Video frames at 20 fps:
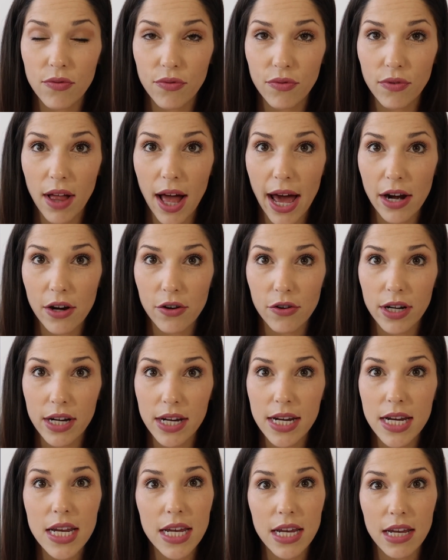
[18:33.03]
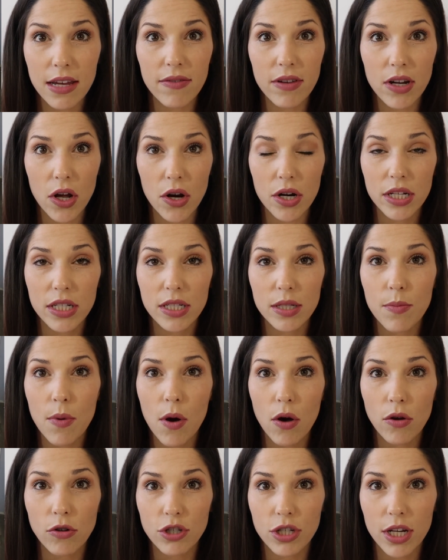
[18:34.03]
flattering even on a
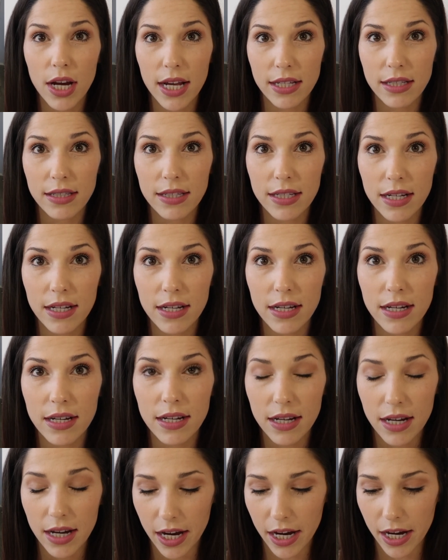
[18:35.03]
small chested